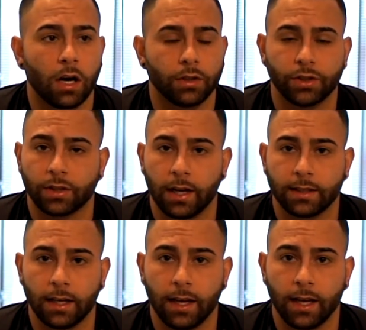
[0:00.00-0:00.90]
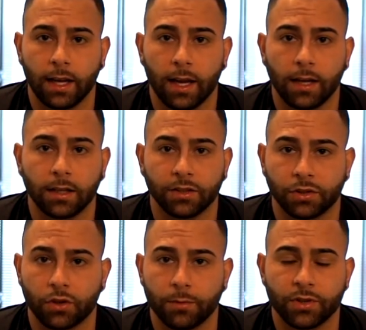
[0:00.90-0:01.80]
just click the link in the
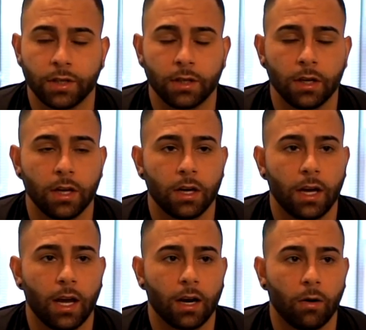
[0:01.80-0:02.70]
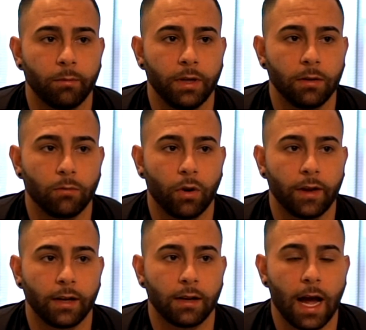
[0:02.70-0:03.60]
description, and I'll be more
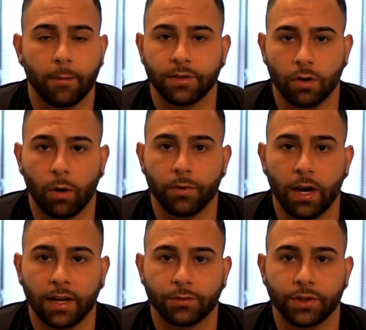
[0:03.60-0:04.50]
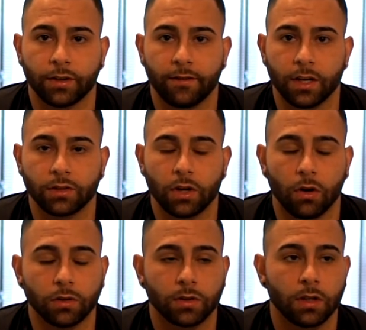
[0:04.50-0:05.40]
than happy to help you guys reach your fitness
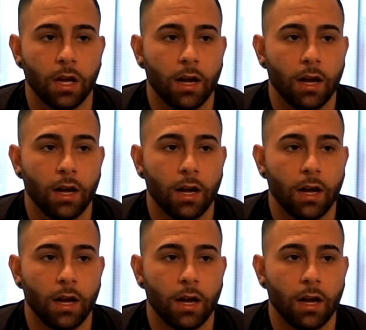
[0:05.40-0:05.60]
goals.